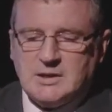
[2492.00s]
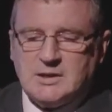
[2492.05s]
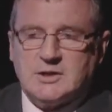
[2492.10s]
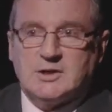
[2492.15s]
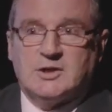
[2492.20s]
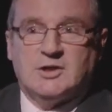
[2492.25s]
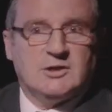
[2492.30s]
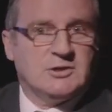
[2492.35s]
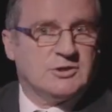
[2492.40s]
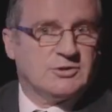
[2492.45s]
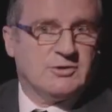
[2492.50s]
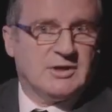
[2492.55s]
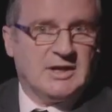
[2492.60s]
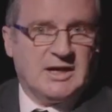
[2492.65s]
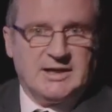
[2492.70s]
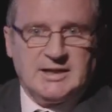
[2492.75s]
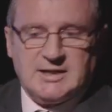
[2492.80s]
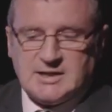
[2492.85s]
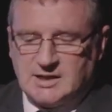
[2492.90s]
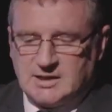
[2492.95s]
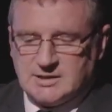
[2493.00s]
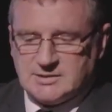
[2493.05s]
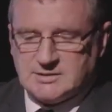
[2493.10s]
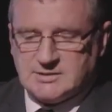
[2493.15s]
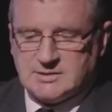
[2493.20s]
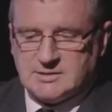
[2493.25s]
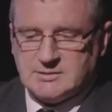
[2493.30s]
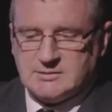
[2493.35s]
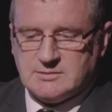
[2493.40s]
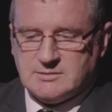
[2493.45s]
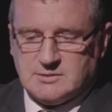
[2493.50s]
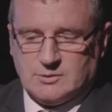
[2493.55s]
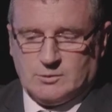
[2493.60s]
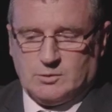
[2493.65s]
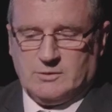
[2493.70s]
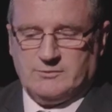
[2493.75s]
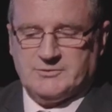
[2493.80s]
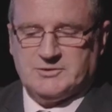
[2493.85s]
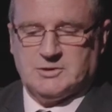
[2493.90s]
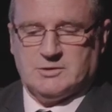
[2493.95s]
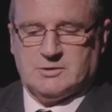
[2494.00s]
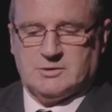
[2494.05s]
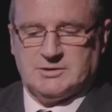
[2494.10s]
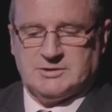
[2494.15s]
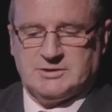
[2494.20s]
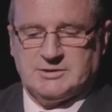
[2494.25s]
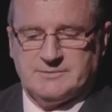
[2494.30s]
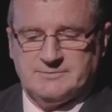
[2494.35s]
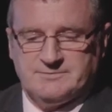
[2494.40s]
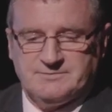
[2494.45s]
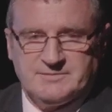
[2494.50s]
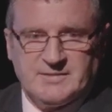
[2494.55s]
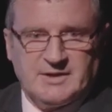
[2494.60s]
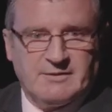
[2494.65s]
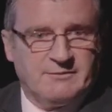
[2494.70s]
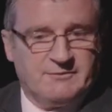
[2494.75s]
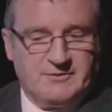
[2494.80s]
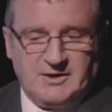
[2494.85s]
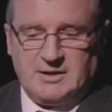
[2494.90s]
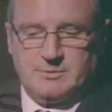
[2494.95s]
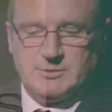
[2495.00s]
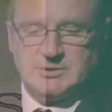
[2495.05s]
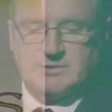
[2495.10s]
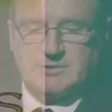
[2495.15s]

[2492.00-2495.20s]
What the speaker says: Cultural icons, the Wolfe Tones, famous